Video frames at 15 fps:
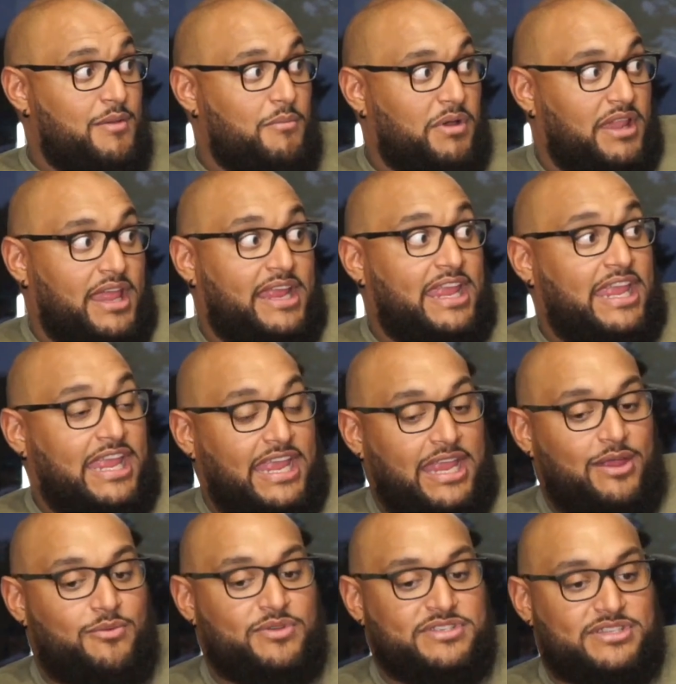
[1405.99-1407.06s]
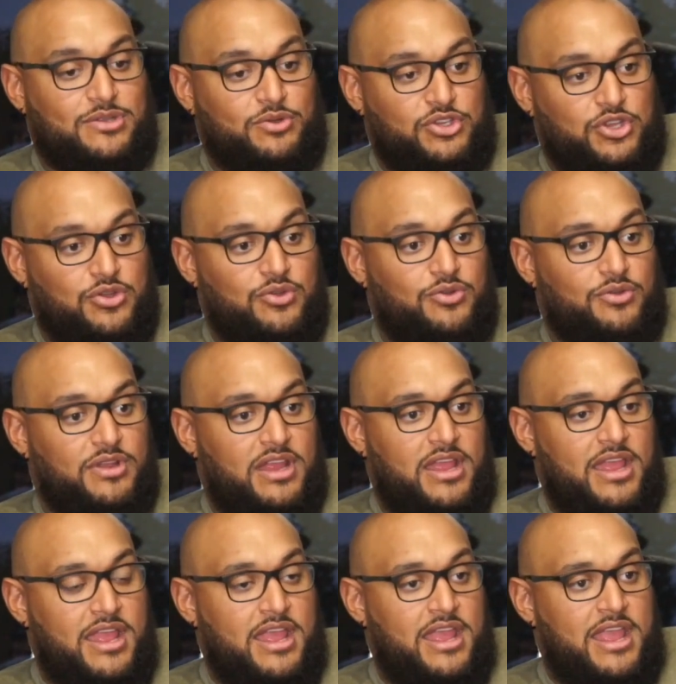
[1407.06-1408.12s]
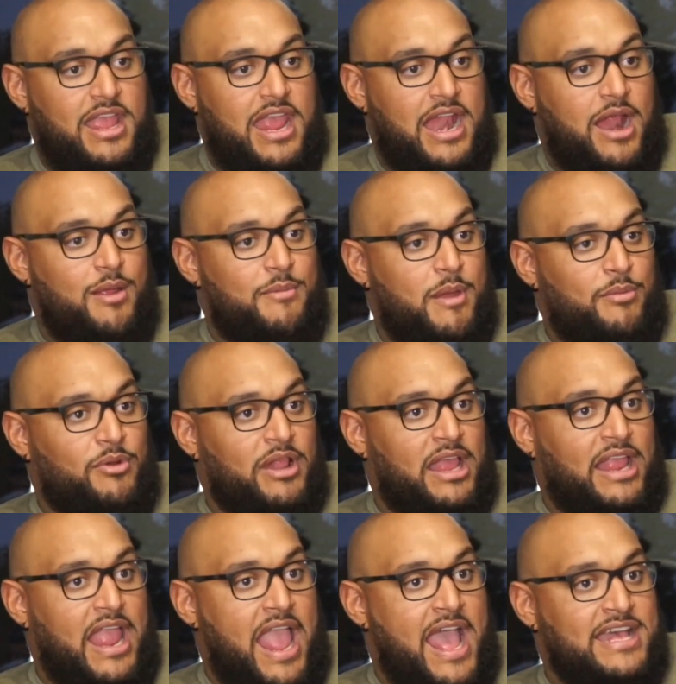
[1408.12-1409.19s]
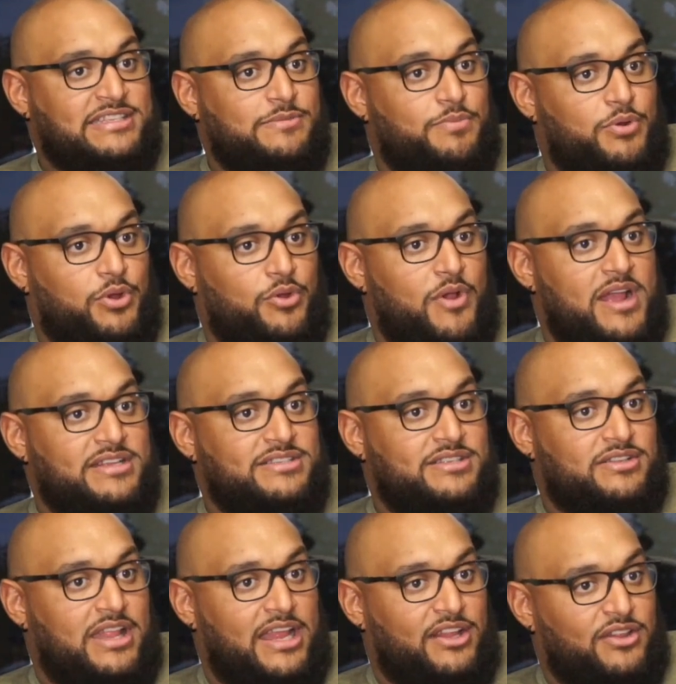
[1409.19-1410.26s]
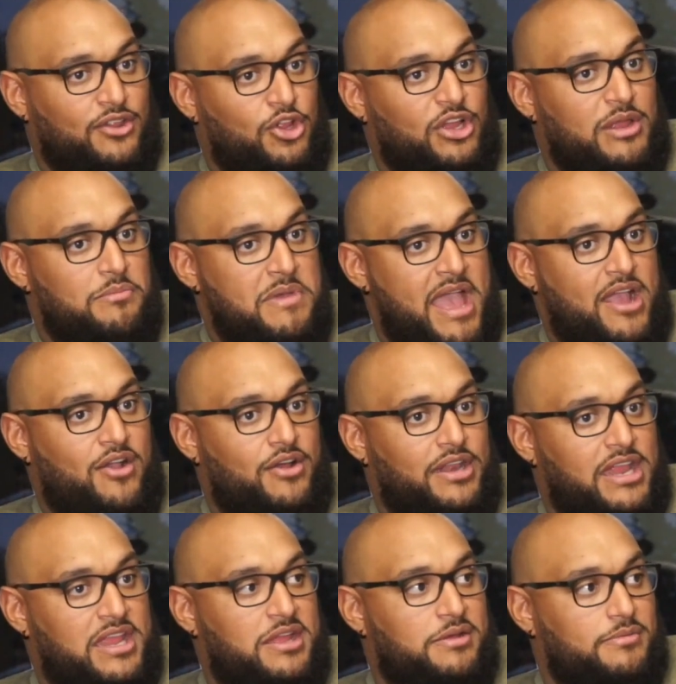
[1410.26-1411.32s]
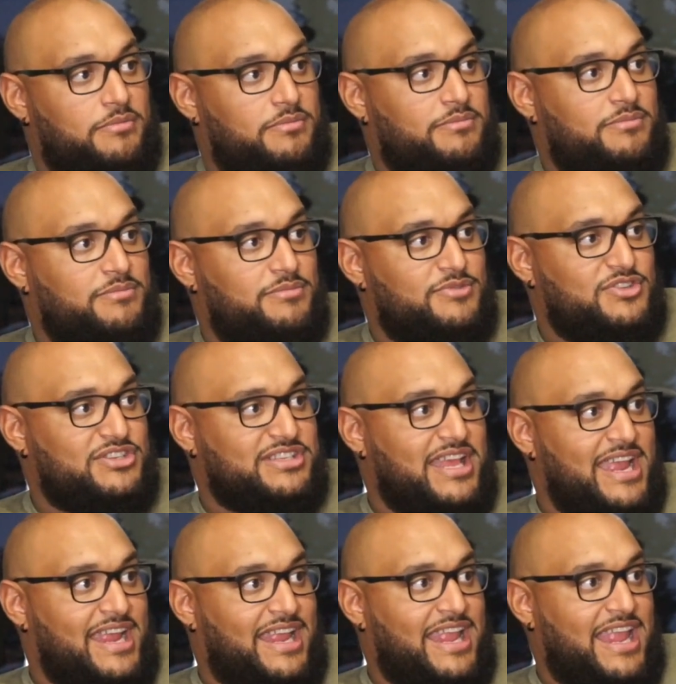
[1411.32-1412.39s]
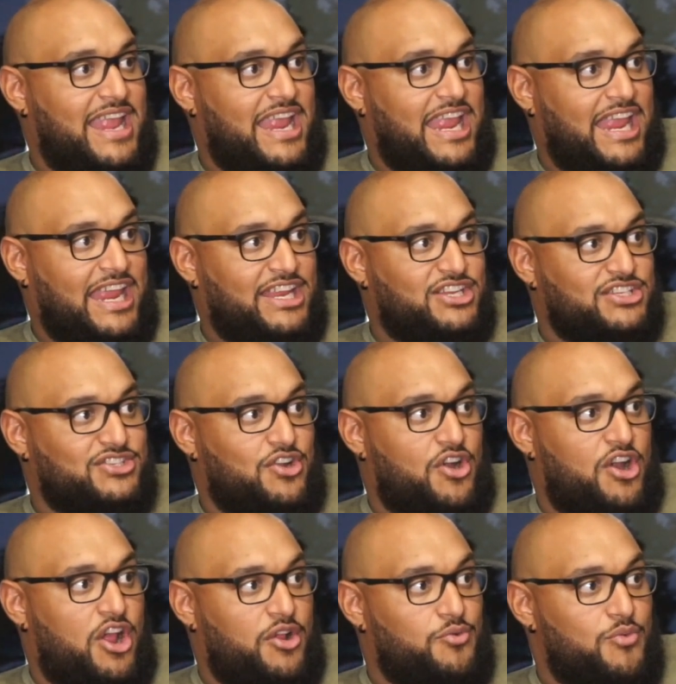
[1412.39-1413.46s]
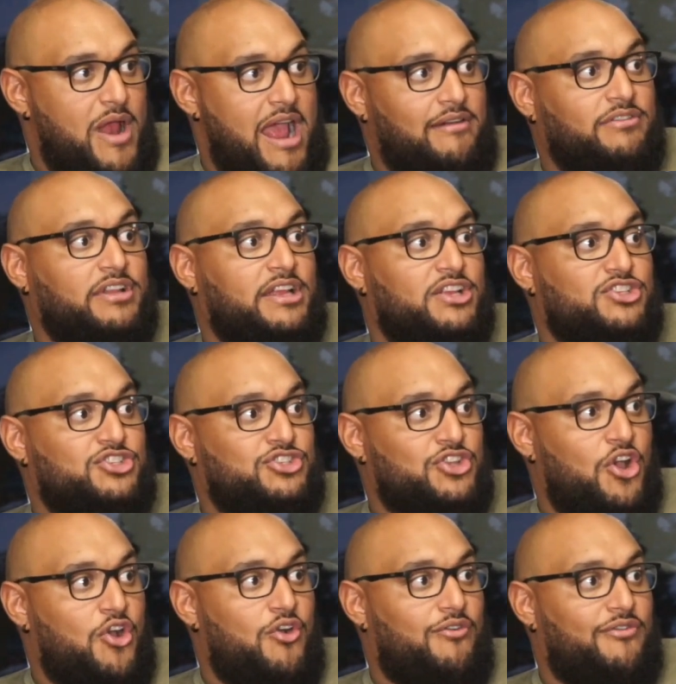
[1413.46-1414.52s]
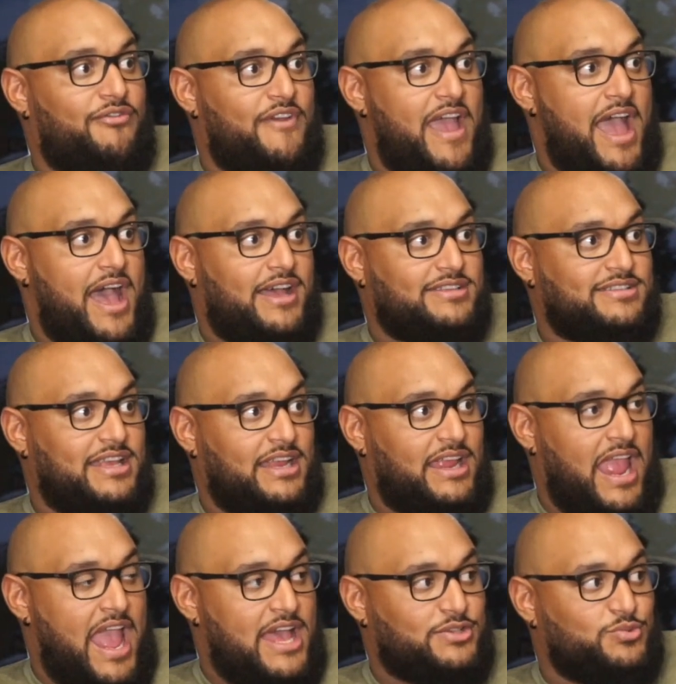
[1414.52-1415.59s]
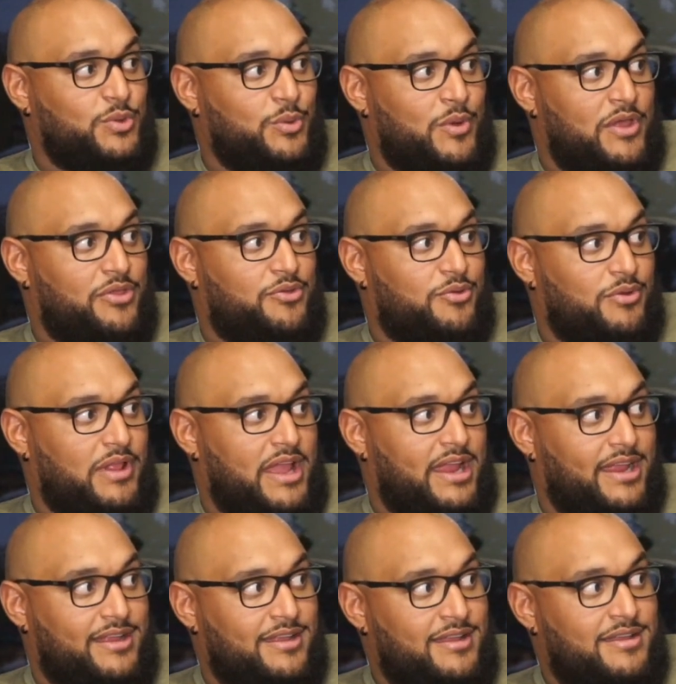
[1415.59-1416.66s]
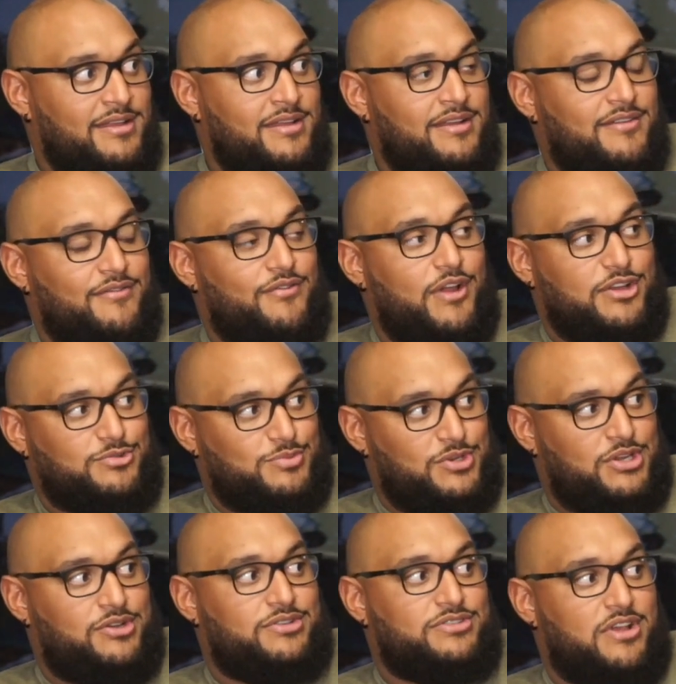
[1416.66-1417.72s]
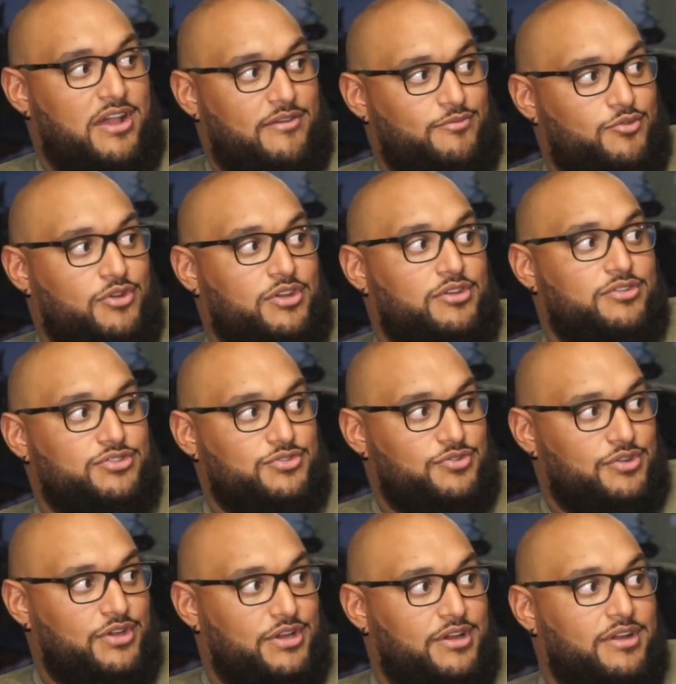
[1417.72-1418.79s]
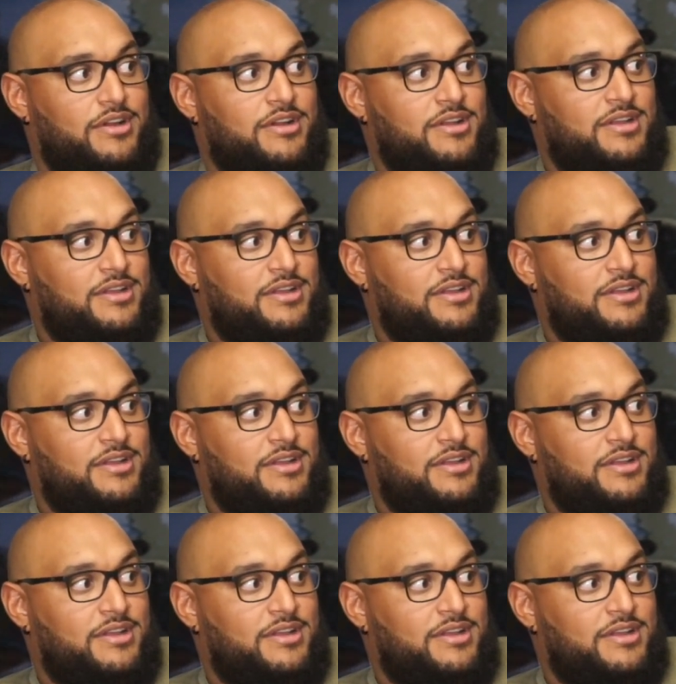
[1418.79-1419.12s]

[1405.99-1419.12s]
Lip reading: But like, he was the dude. And I remember like, as it progressed, like looking back on him, just like, he just started unraveling so fast. Like as we went through like freshman year, sophomore year, junior year.